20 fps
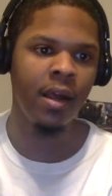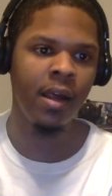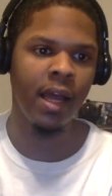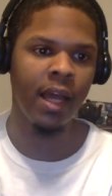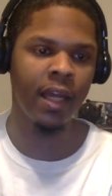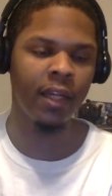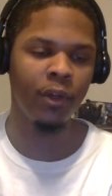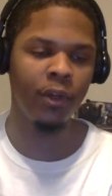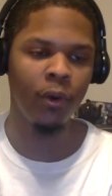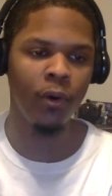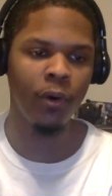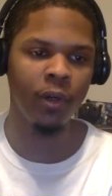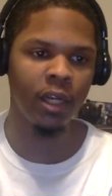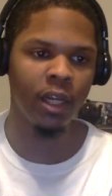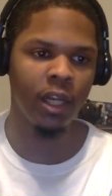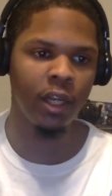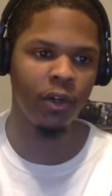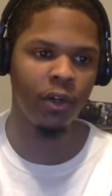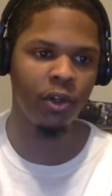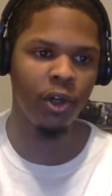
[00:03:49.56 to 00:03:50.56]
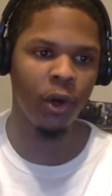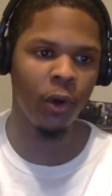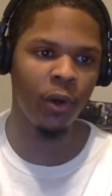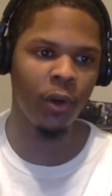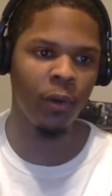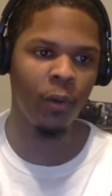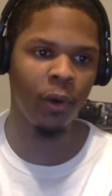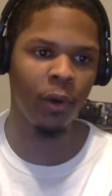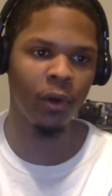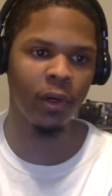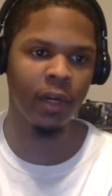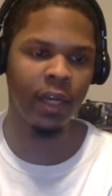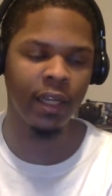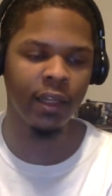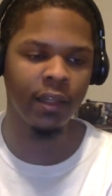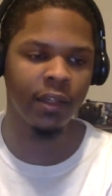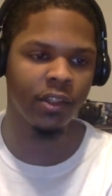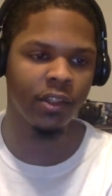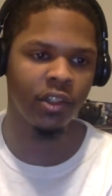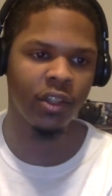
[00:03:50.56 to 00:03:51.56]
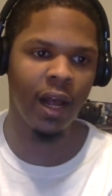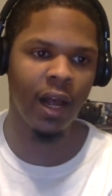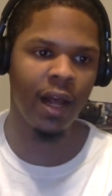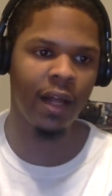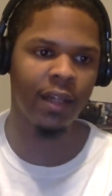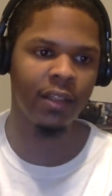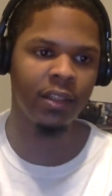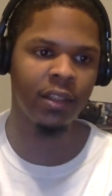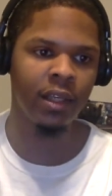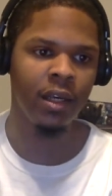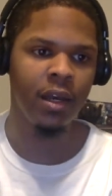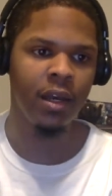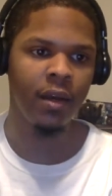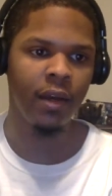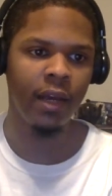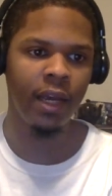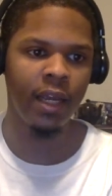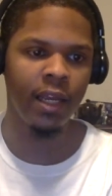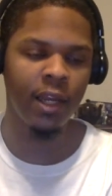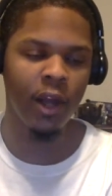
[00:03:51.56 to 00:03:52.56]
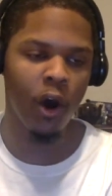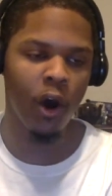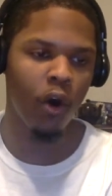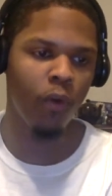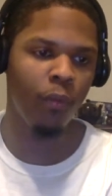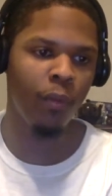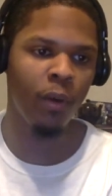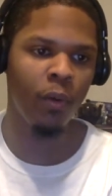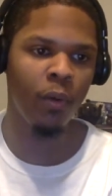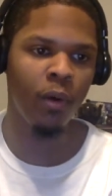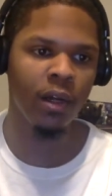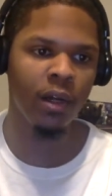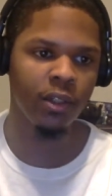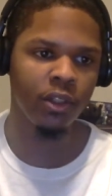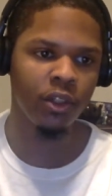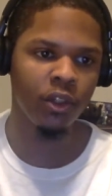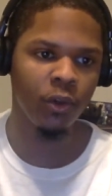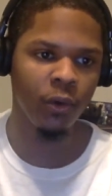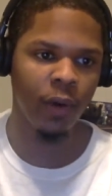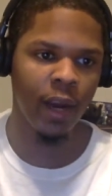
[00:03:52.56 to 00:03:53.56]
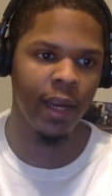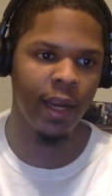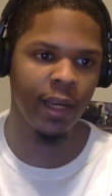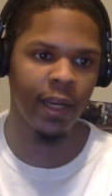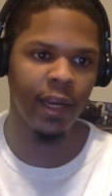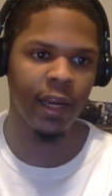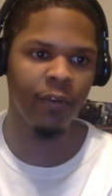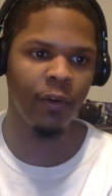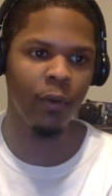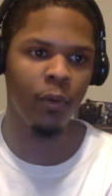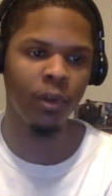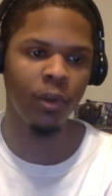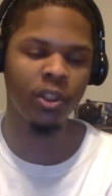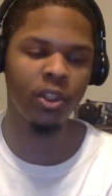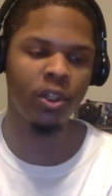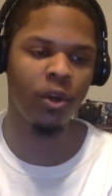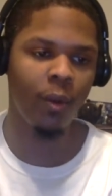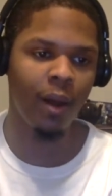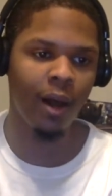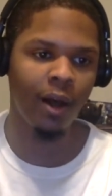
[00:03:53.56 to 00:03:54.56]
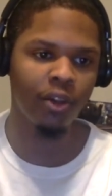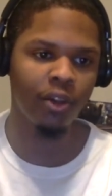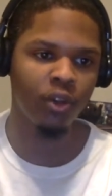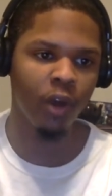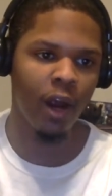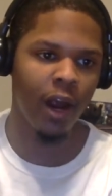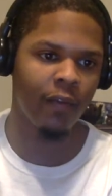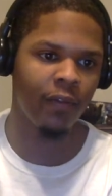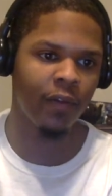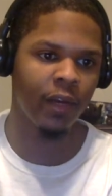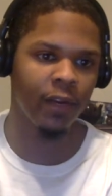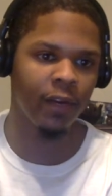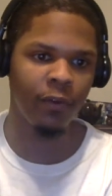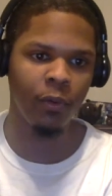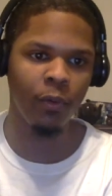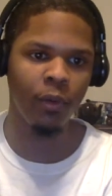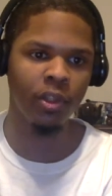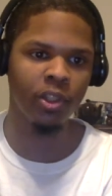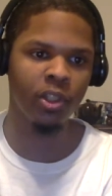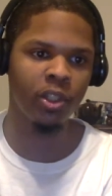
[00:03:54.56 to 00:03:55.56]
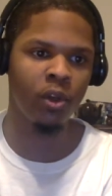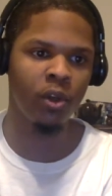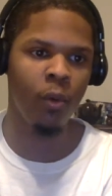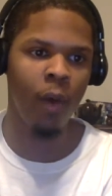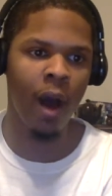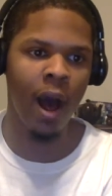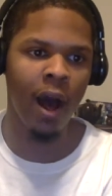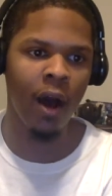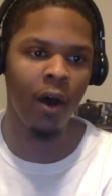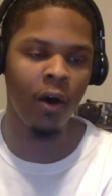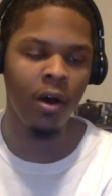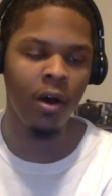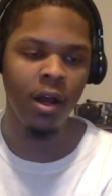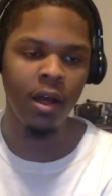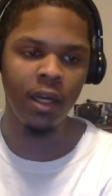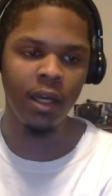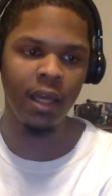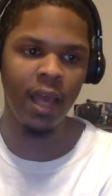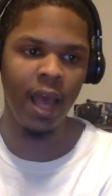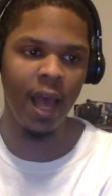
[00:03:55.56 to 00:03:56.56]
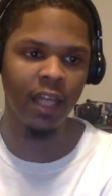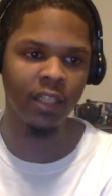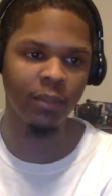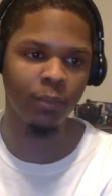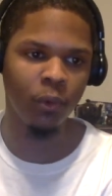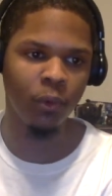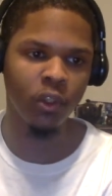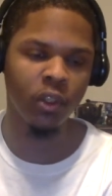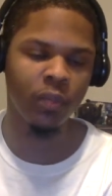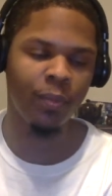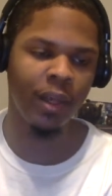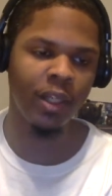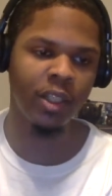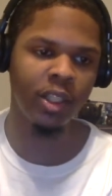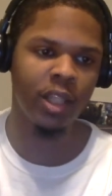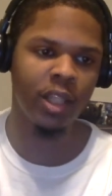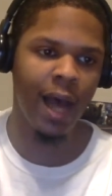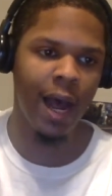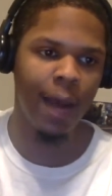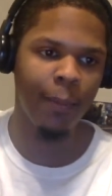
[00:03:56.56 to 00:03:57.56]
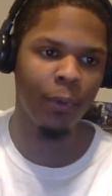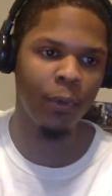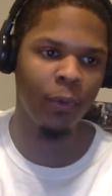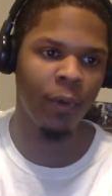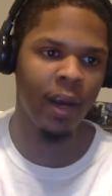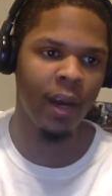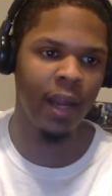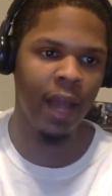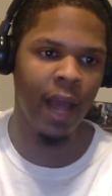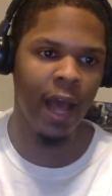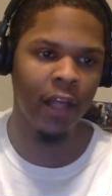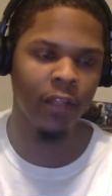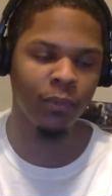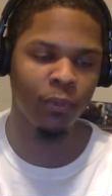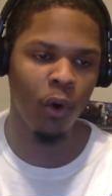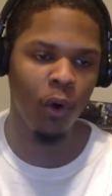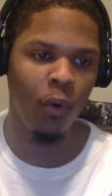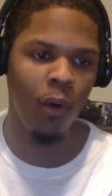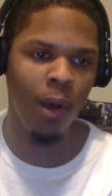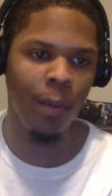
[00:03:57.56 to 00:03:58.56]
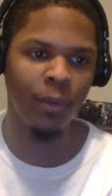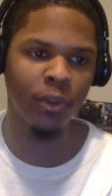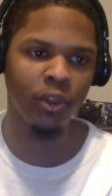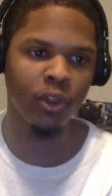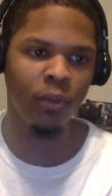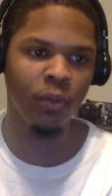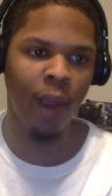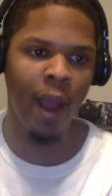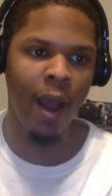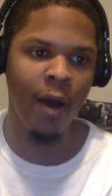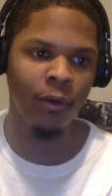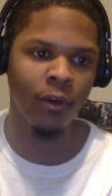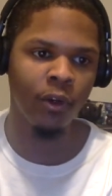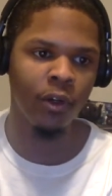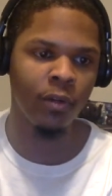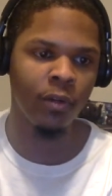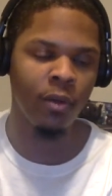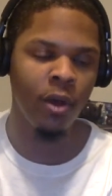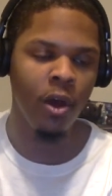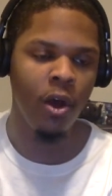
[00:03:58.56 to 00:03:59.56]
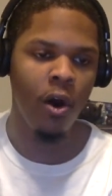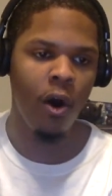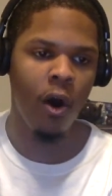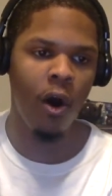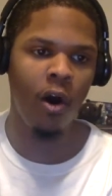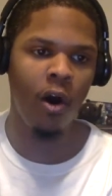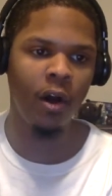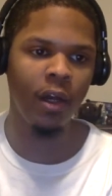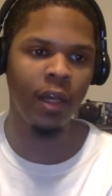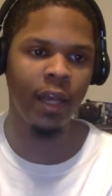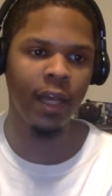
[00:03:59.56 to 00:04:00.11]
and doing the little dirty work, hitting the shots, hitting the open one, creating every once in a while, driving every once in a while. He has more space to operate, has more weapons around him. All he